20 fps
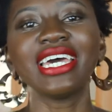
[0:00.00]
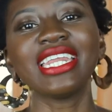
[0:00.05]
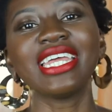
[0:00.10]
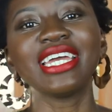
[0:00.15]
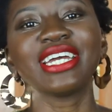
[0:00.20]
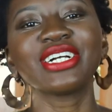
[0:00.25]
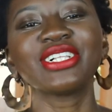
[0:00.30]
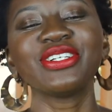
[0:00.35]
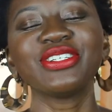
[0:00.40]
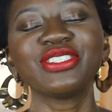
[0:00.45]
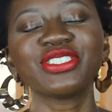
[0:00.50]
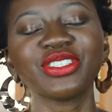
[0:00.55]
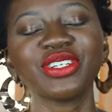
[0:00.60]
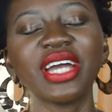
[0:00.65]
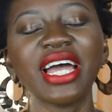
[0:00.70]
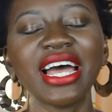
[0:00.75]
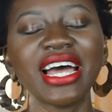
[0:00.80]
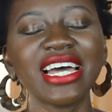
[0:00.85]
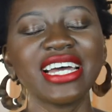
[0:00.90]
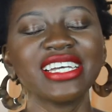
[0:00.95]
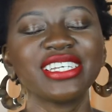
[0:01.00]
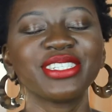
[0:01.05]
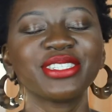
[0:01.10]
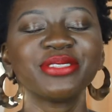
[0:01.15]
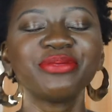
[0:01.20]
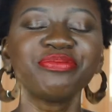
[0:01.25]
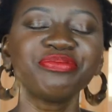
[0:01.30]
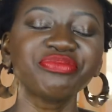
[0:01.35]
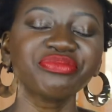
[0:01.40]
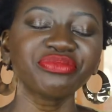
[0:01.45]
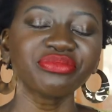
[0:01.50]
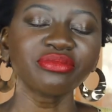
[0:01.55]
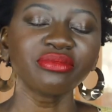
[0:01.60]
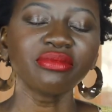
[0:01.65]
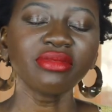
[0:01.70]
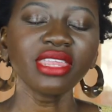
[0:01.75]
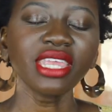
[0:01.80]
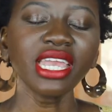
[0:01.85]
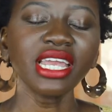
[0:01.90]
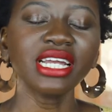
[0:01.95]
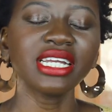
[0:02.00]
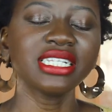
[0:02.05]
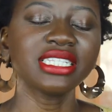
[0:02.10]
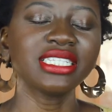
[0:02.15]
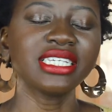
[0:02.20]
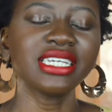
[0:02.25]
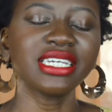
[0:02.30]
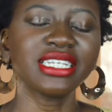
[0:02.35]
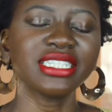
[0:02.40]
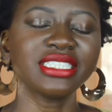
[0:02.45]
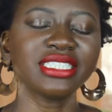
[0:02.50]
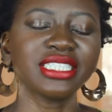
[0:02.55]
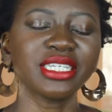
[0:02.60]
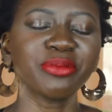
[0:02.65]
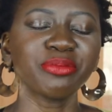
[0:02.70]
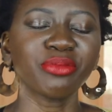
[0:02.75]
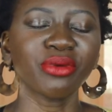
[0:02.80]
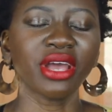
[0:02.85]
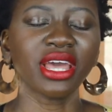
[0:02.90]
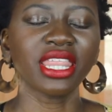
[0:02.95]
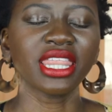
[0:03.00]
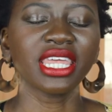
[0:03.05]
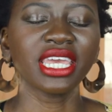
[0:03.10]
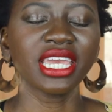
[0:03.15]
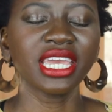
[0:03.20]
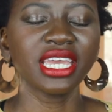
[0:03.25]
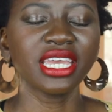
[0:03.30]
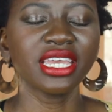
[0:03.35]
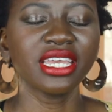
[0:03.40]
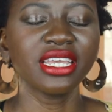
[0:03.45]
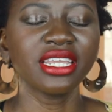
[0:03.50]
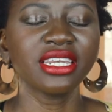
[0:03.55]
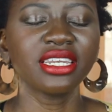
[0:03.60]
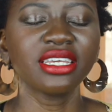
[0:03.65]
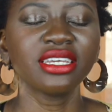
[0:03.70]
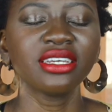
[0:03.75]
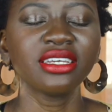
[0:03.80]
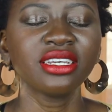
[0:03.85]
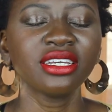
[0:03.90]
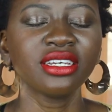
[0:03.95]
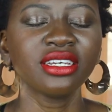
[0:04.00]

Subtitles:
and close your eyes. Take a deep breath in.